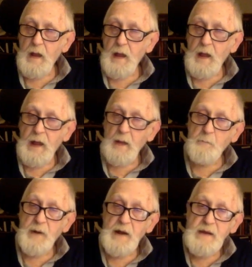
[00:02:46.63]
And I
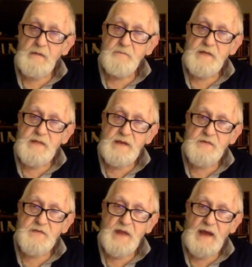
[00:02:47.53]
believe at
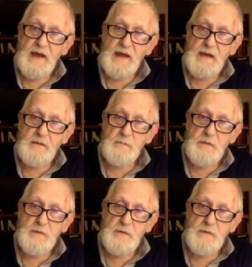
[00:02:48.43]
this time